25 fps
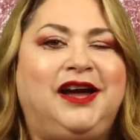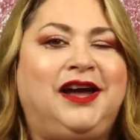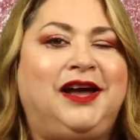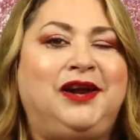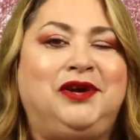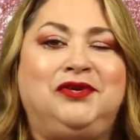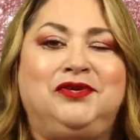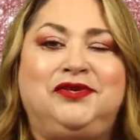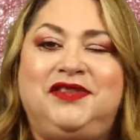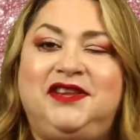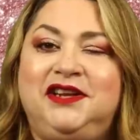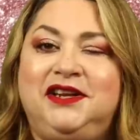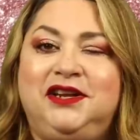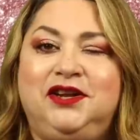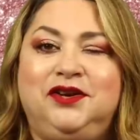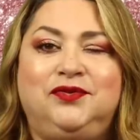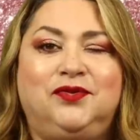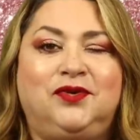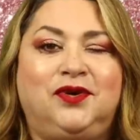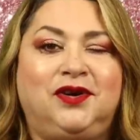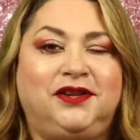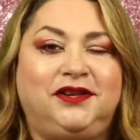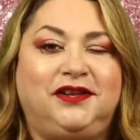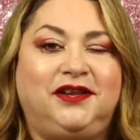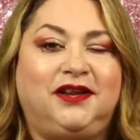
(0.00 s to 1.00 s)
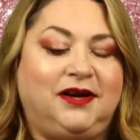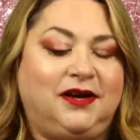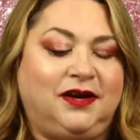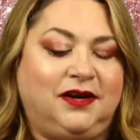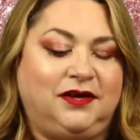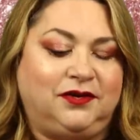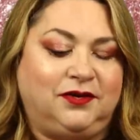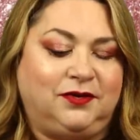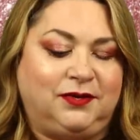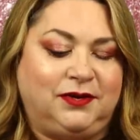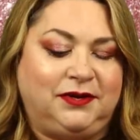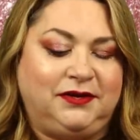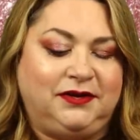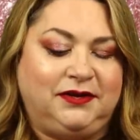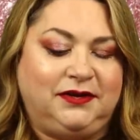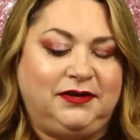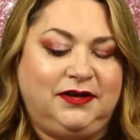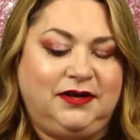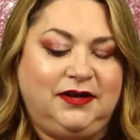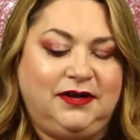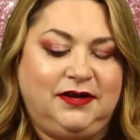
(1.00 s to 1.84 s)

I don't think you'd want the other one.